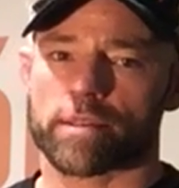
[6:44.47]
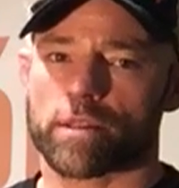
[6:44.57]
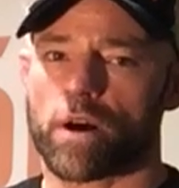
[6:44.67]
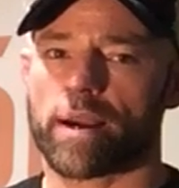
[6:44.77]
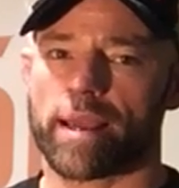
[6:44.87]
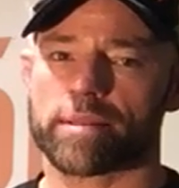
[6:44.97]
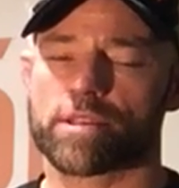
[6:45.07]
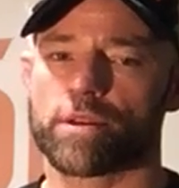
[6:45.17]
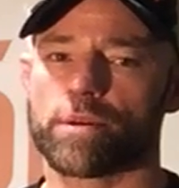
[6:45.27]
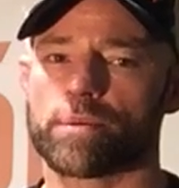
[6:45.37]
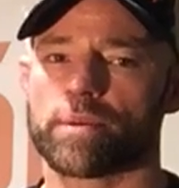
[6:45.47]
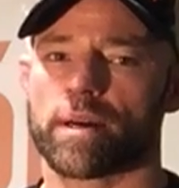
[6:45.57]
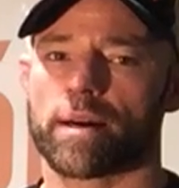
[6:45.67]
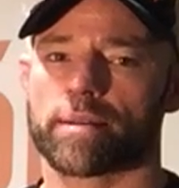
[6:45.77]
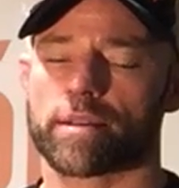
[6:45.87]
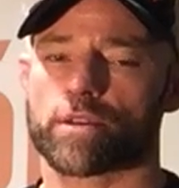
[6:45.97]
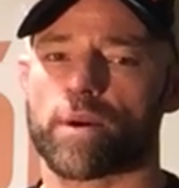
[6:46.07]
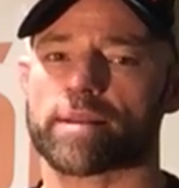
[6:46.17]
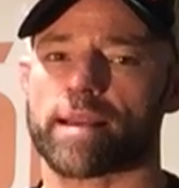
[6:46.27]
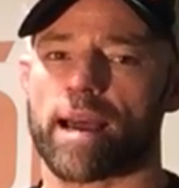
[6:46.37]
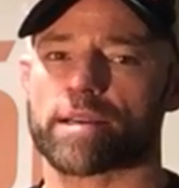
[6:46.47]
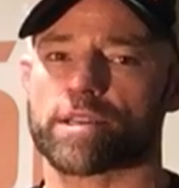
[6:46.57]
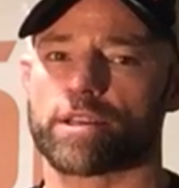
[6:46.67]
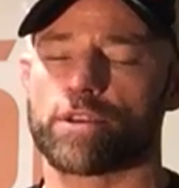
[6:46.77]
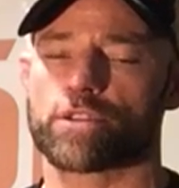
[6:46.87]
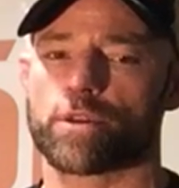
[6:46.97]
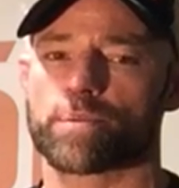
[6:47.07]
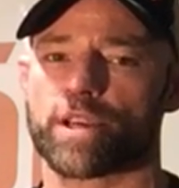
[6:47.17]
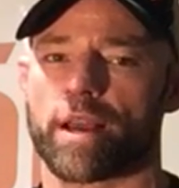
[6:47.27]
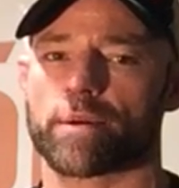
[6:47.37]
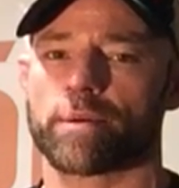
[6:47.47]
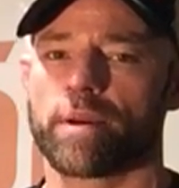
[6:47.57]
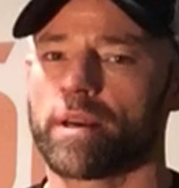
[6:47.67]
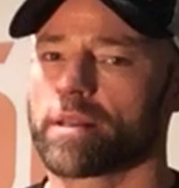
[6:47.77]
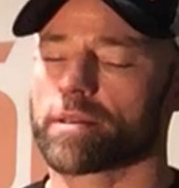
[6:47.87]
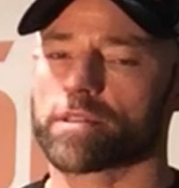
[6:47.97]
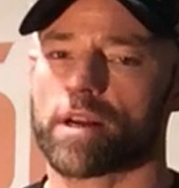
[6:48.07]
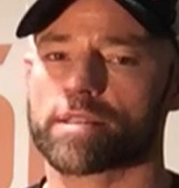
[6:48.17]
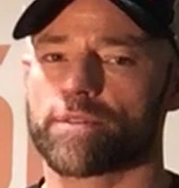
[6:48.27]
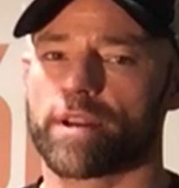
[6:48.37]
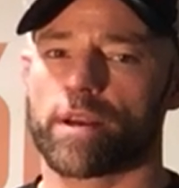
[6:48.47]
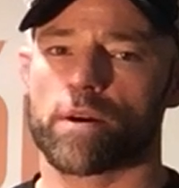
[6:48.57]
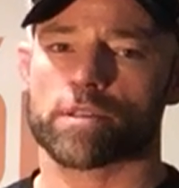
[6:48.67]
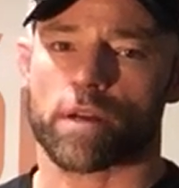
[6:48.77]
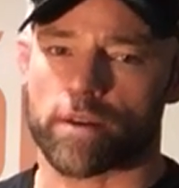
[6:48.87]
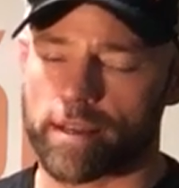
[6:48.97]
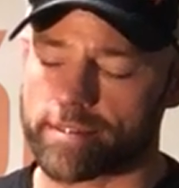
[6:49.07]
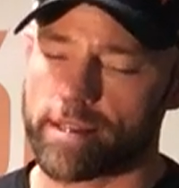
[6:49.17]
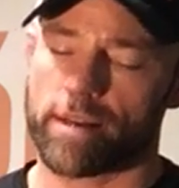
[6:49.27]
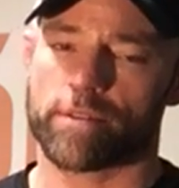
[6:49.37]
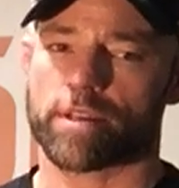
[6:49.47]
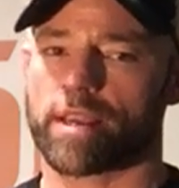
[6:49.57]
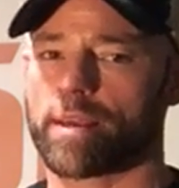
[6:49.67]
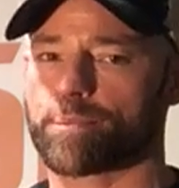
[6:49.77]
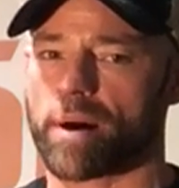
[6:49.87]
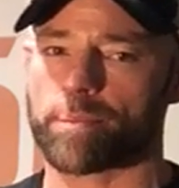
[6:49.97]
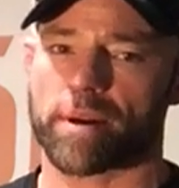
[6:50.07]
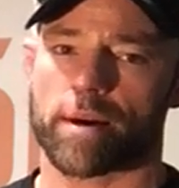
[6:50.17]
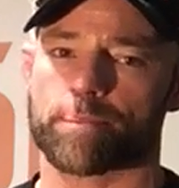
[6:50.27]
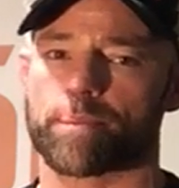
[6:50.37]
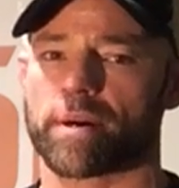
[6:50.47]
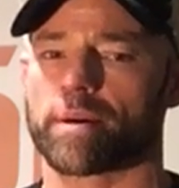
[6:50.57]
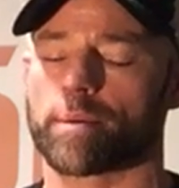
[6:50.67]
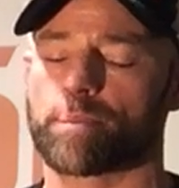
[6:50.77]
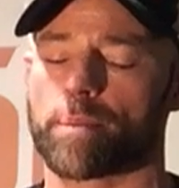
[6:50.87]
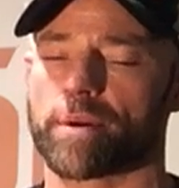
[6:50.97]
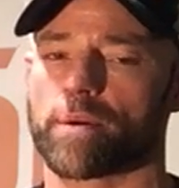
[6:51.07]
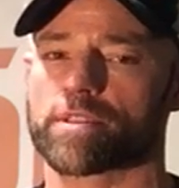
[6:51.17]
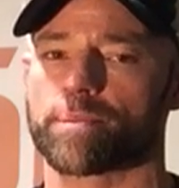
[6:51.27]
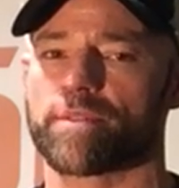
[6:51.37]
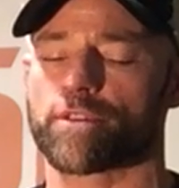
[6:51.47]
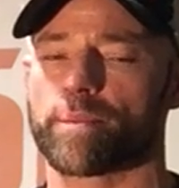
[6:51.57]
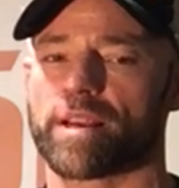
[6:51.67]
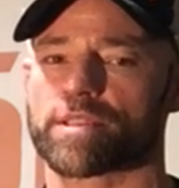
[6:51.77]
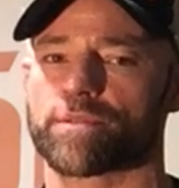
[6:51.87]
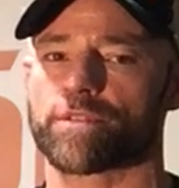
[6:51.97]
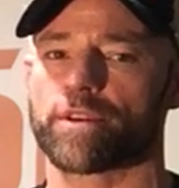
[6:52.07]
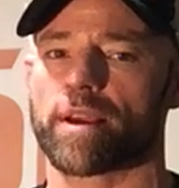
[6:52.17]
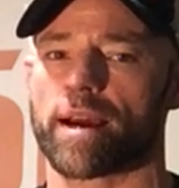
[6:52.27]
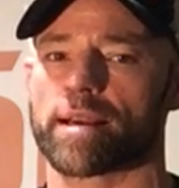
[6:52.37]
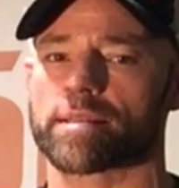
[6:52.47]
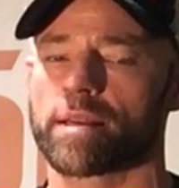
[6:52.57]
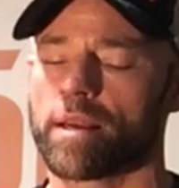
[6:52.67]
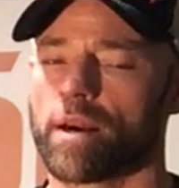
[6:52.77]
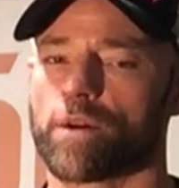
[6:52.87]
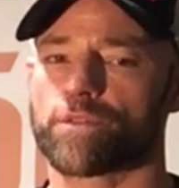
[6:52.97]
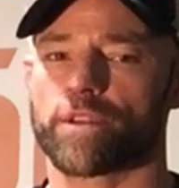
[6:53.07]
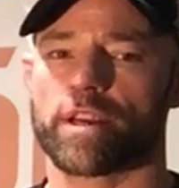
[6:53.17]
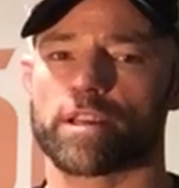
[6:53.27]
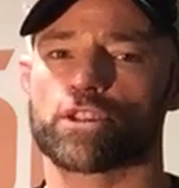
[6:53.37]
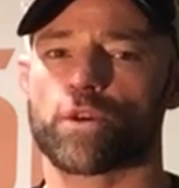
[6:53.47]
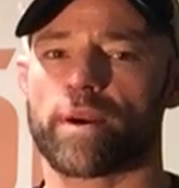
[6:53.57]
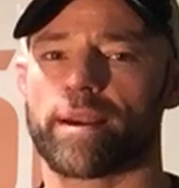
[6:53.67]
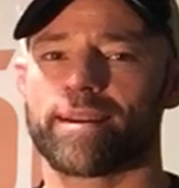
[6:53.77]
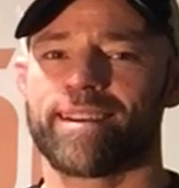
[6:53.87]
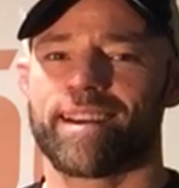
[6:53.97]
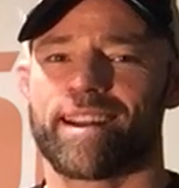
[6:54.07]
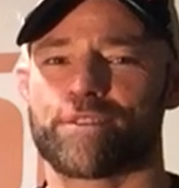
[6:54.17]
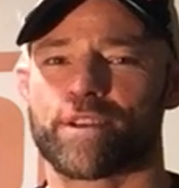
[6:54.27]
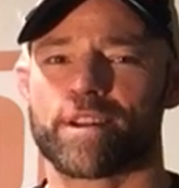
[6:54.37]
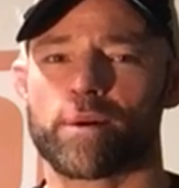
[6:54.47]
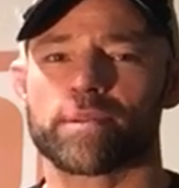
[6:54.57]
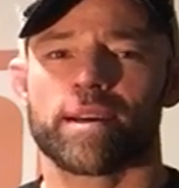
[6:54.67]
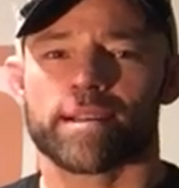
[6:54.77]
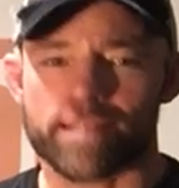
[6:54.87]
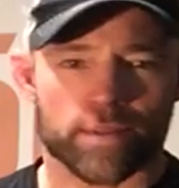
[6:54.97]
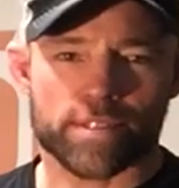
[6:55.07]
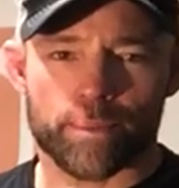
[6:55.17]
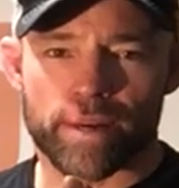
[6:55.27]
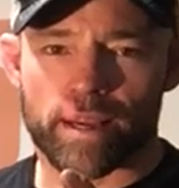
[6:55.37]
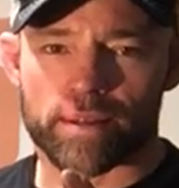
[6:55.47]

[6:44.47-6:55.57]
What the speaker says: Log into the Direct Action YouTube channel. There's lots of videos. I'll continue to keep pumping out some information for you guys. Hopefully you enjoy it, and if you don't, tell somebody